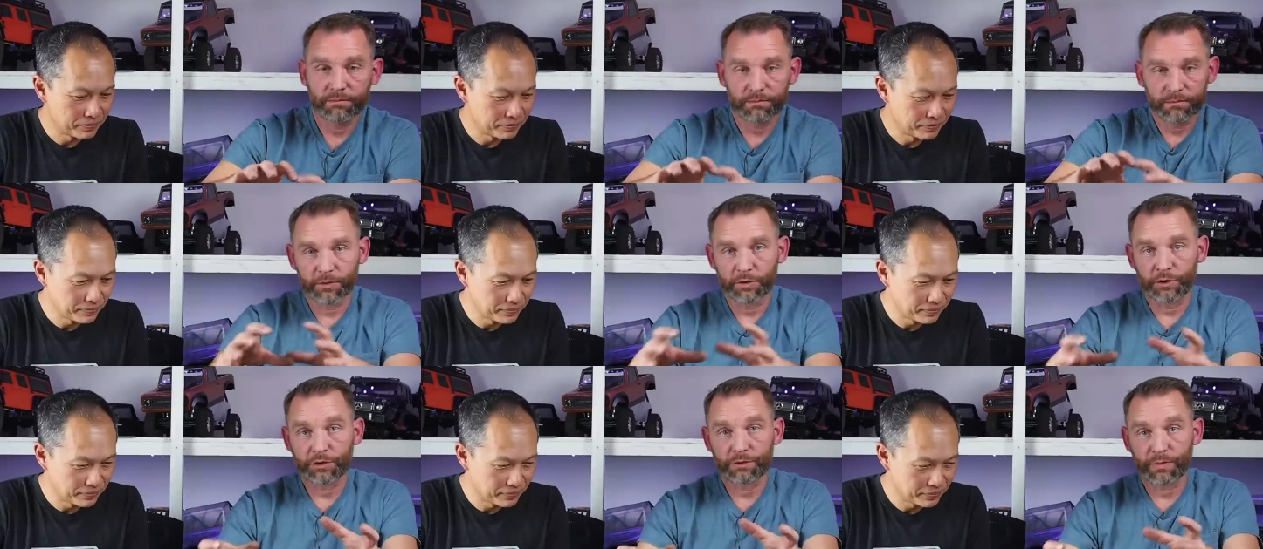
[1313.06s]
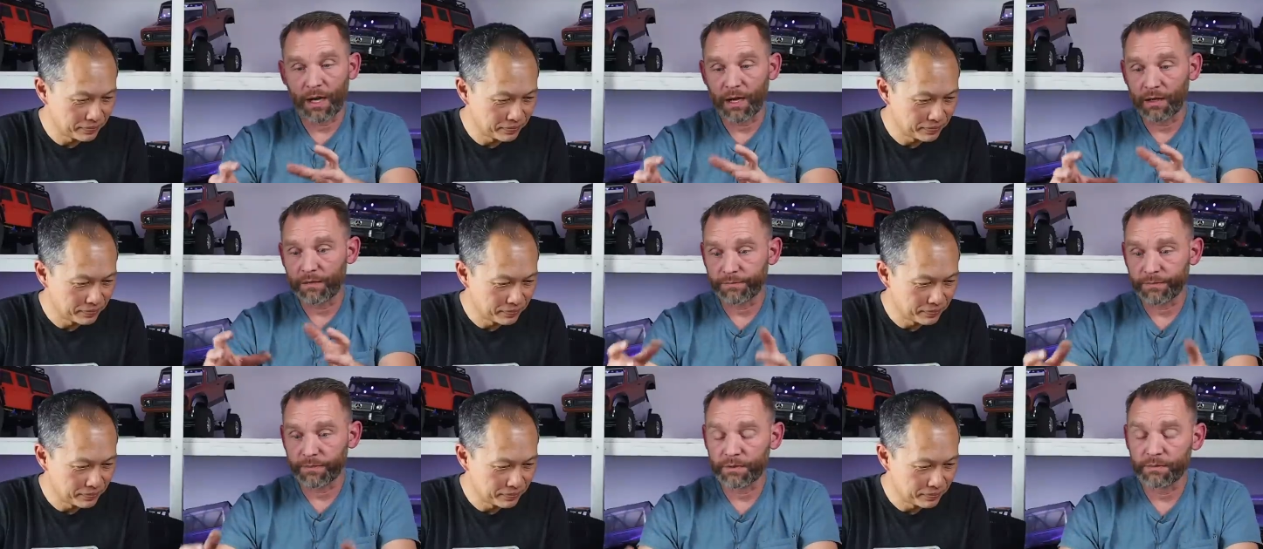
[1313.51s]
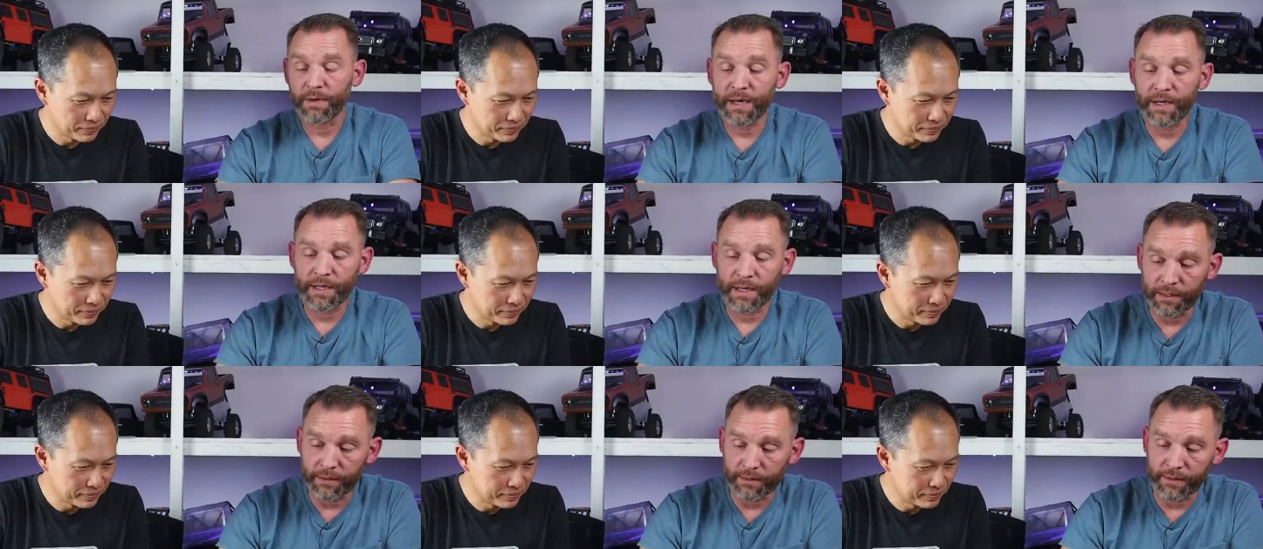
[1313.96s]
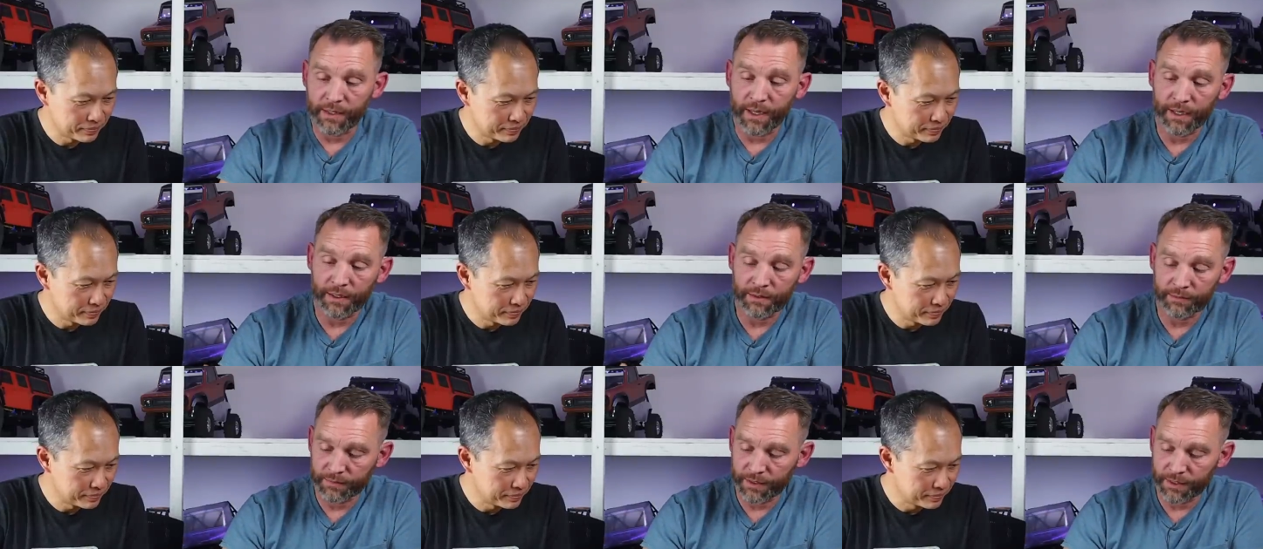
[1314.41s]
Speaker 1: a shroud for the radiator
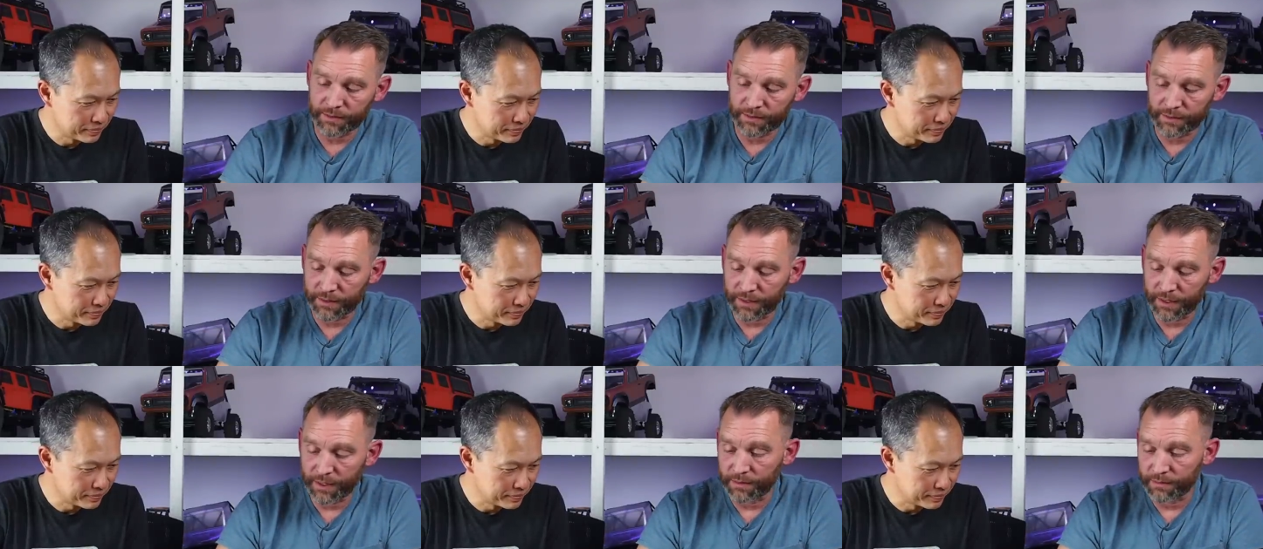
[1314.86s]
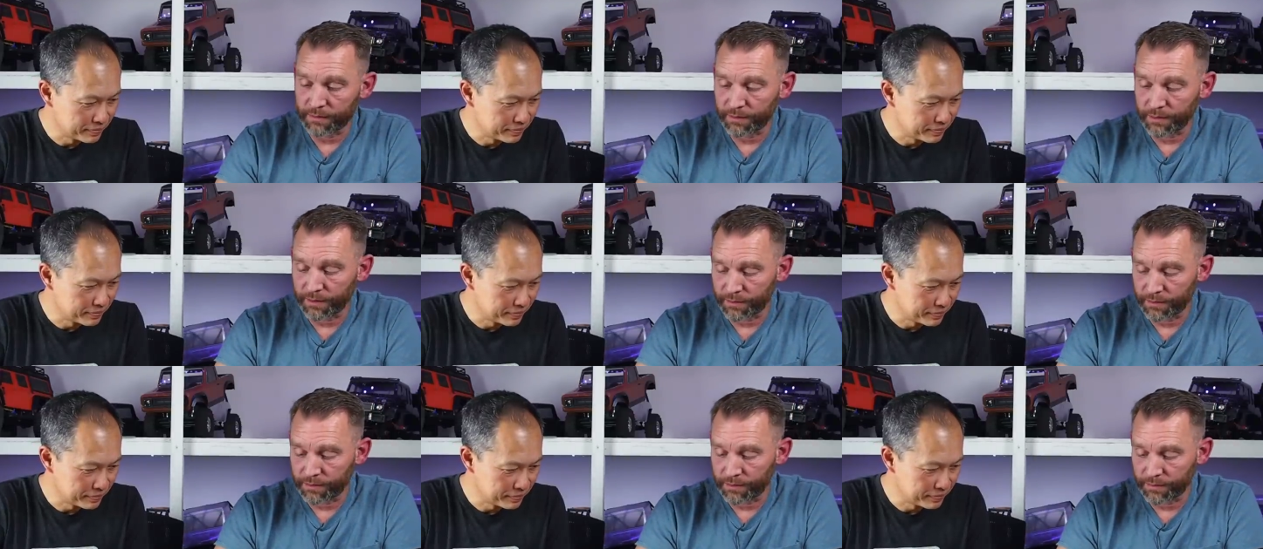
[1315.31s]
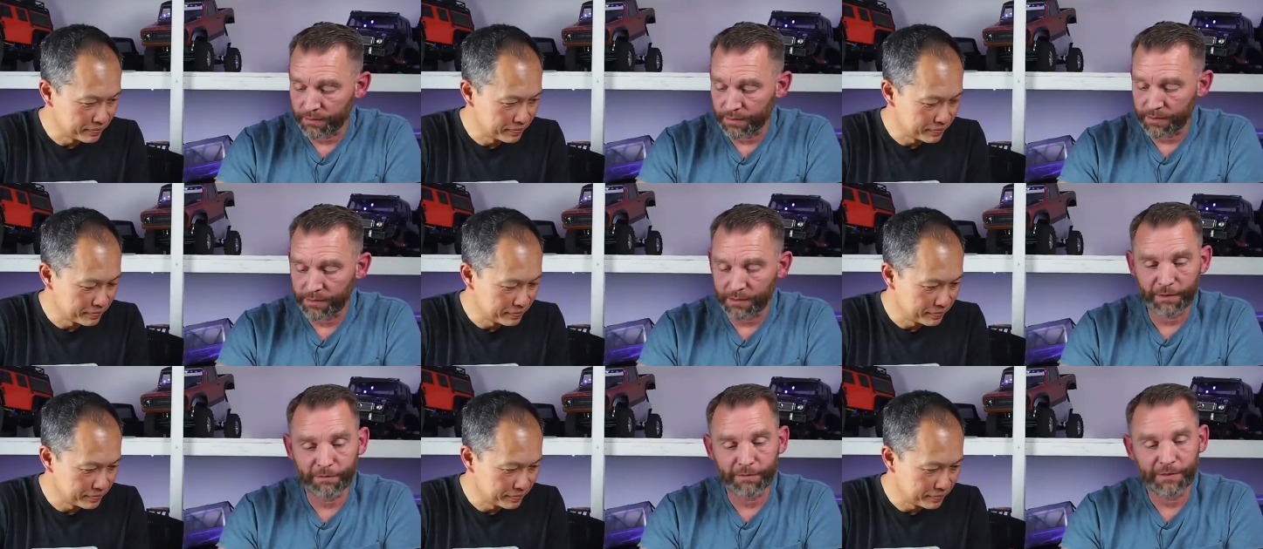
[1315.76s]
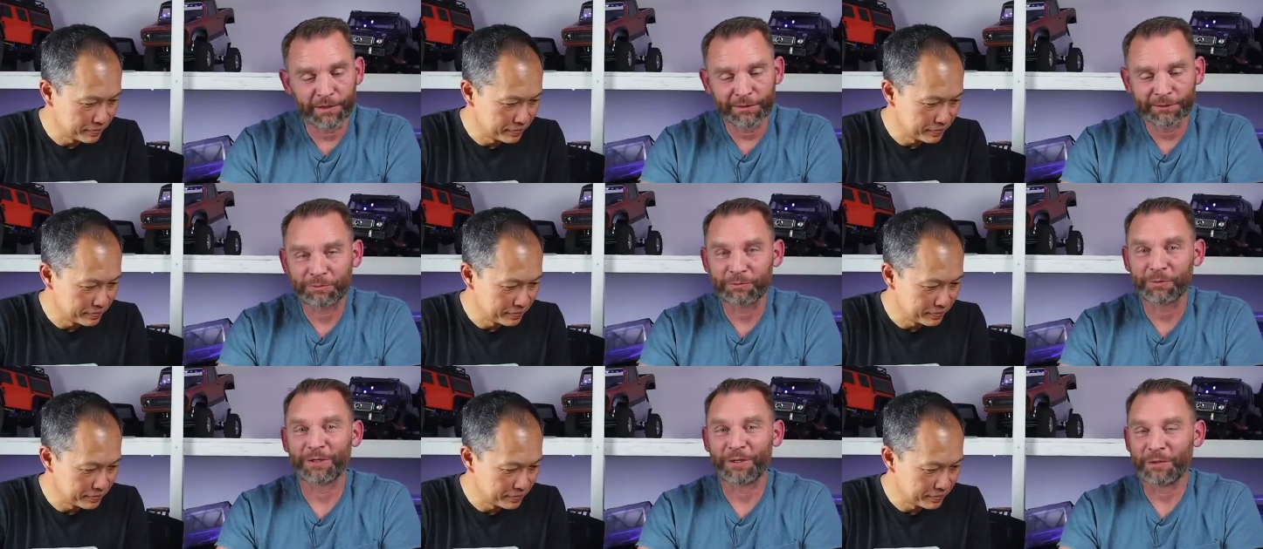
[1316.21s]
yet. That's again another,
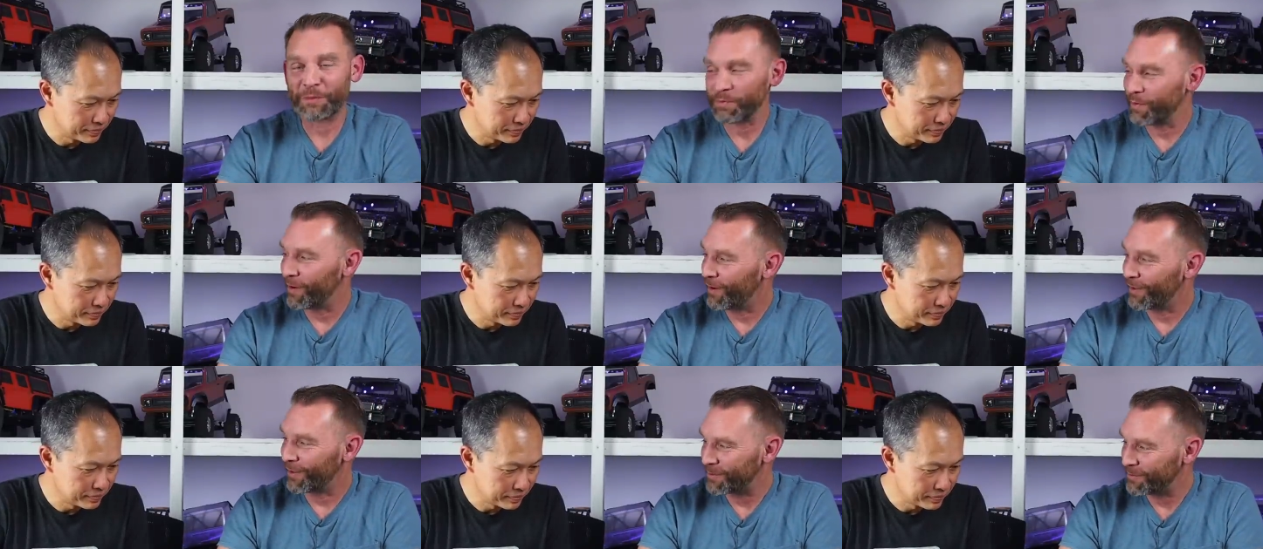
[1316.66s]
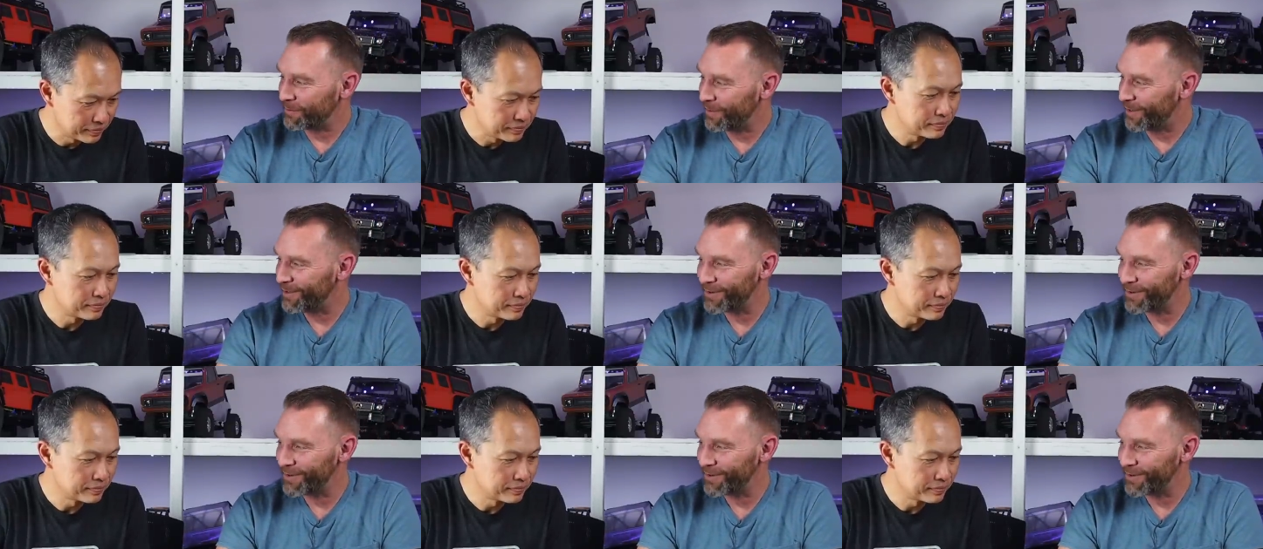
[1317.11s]
everything's work in progress, right?